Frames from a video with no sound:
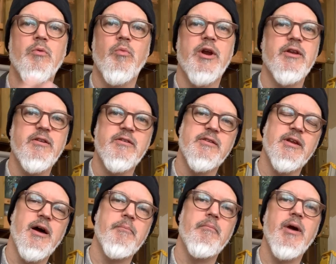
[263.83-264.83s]
what it is that
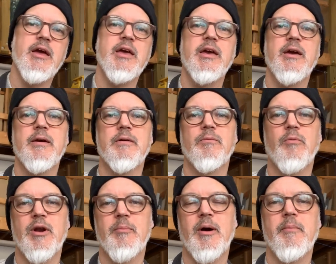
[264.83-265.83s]
I'm making and
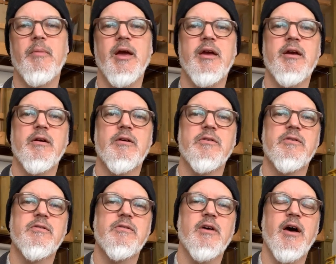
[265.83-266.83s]
what am I making,
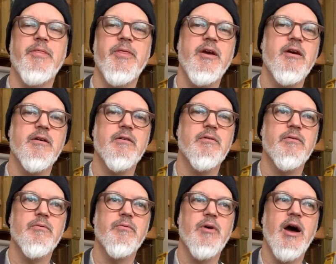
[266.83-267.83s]
because I think
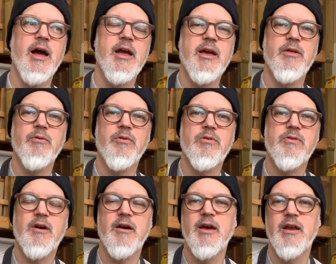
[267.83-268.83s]
I get
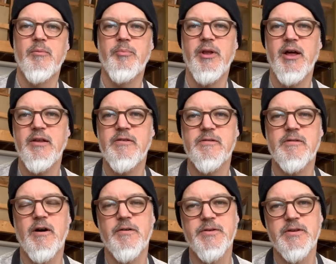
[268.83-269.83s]
stuck in a place
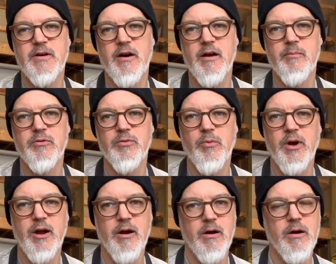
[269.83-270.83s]
oftentimes
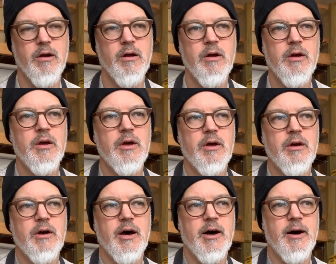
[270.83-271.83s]
where
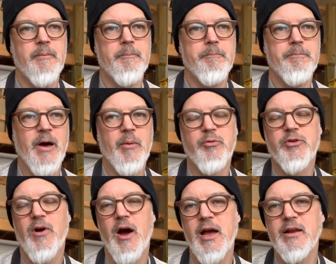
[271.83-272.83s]
I'm
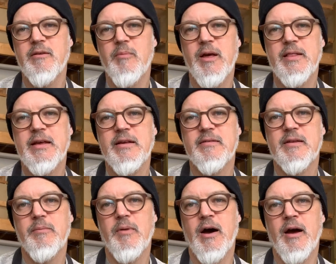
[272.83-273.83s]
trying to make things
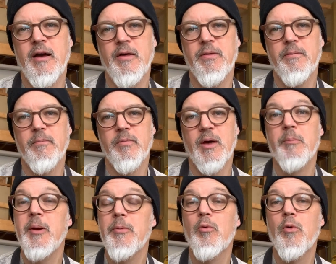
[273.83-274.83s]
that
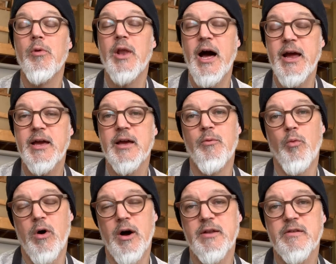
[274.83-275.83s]
people will like and
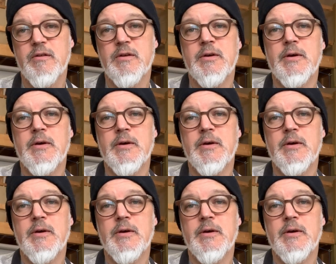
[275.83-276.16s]
want.